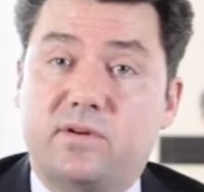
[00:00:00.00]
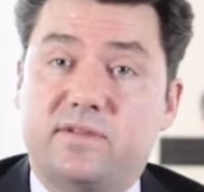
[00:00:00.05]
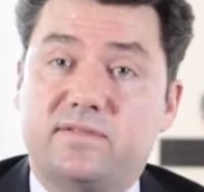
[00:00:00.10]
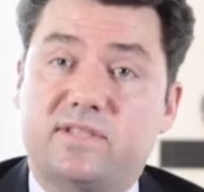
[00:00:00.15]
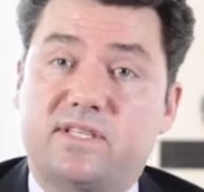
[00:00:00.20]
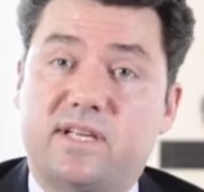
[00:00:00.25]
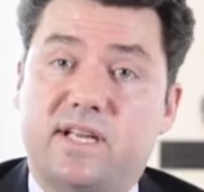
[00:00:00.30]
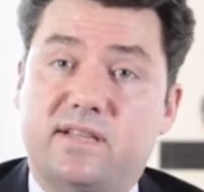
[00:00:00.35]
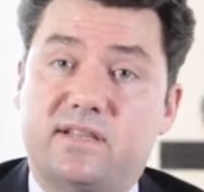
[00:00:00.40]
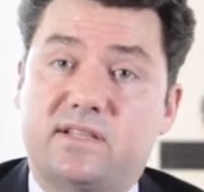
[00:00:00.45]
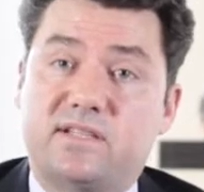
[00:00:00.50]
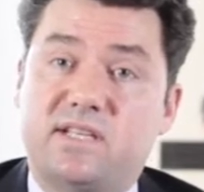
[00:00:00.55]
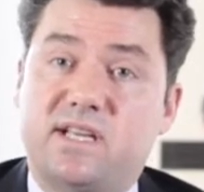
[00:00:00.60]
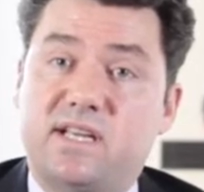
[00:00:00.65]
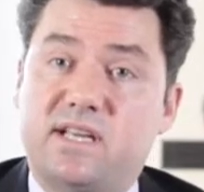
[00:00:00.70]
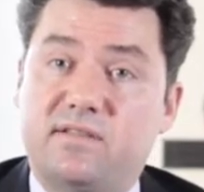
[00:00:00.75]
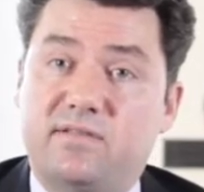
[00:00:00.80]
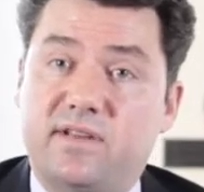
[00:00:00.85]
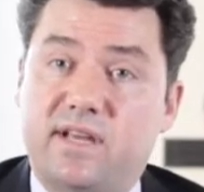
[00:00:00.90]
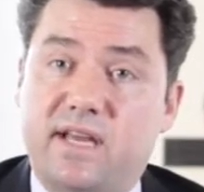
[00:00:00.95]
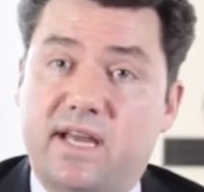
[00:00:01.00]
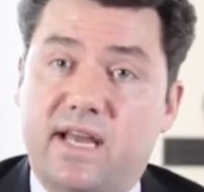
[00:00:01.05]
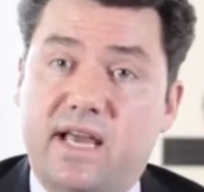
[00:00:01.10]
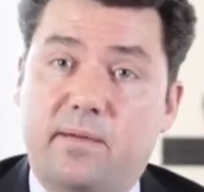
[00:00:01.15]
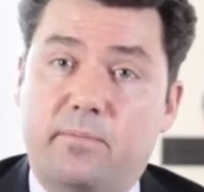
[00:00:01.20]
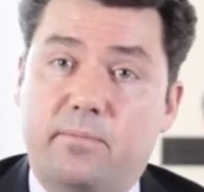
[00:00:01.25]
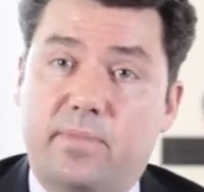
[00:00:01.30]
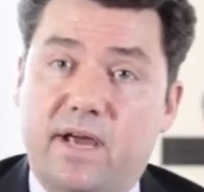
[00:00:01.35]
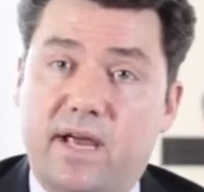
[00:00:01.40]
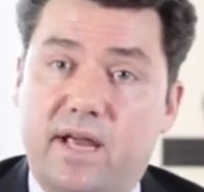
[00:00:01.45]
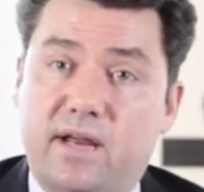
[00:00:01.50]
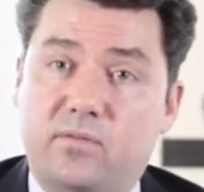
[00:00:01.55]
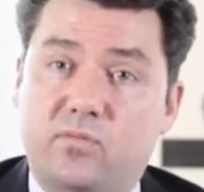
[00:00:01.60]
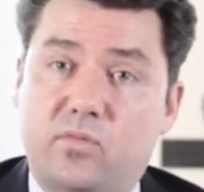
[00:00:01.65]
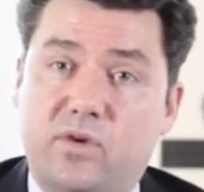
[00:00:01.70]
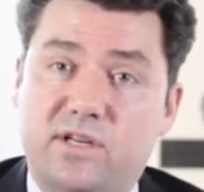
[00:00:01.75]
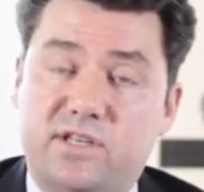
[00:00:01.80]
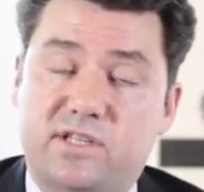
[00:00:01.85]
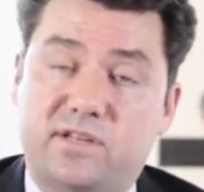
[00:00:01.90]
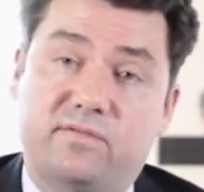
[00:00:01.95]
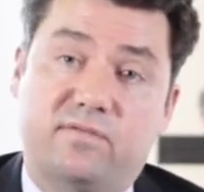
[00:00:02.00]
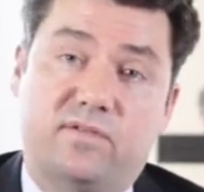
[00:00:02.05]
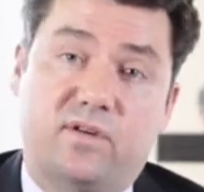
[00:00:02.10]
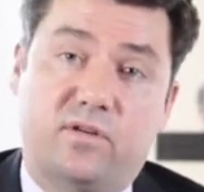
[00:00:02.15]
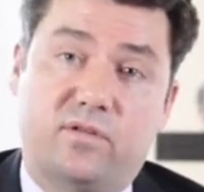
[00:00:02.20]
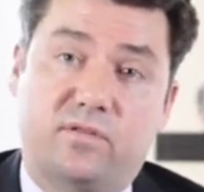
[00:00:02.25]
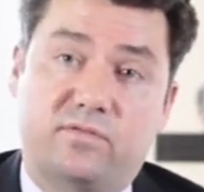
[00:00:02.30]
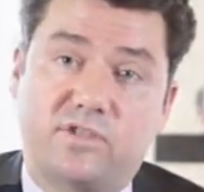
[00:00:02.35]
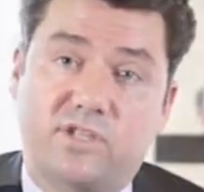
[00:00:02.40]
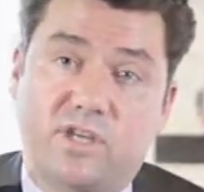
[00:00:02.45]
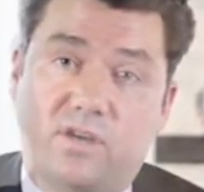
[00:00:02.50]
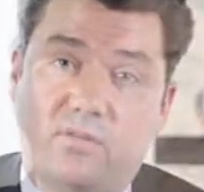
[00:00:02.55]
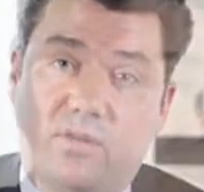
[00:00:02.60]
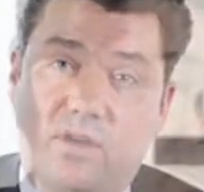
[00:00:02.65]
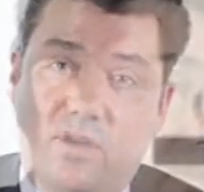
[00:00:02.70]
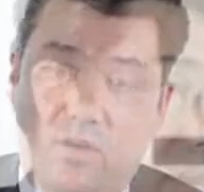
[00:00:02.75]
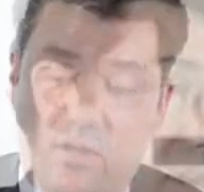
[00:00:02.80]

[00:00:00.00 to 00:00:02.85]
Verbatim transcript: would have seen the TV campaign, which involved Joan